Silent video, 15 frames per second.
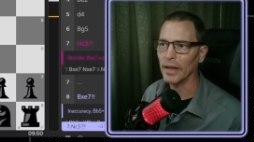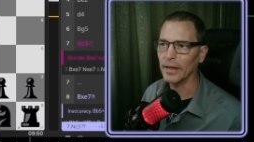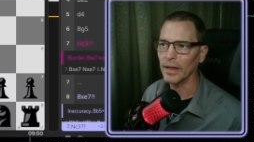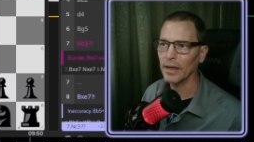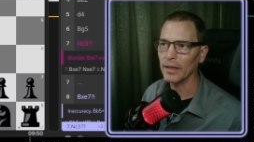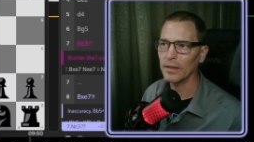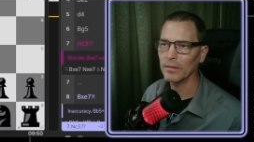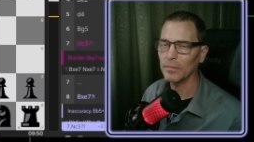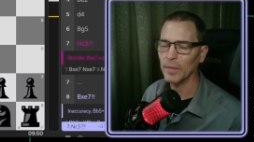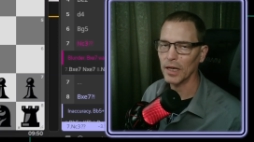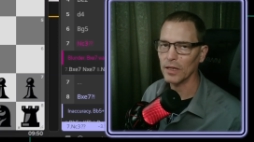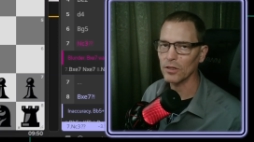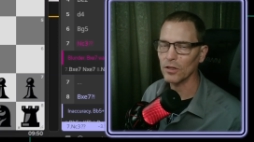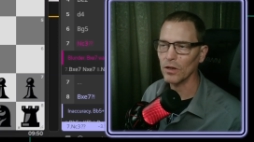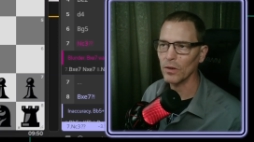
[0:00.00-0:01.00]
And then
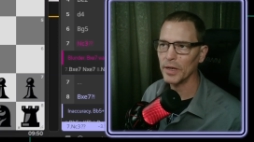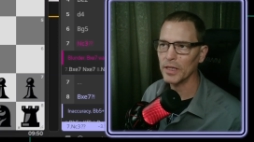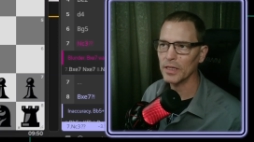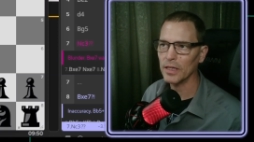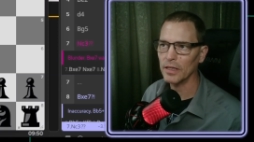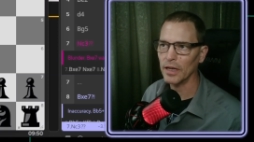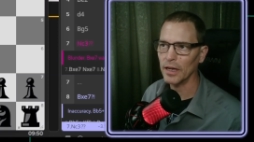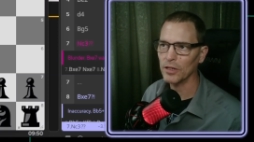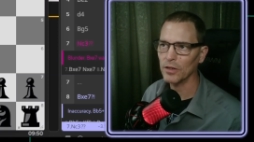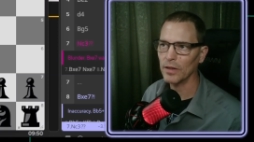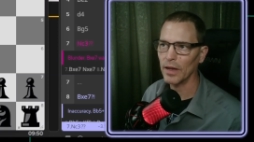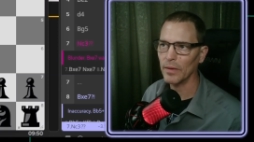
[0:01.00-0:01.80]
because their queen's in danger,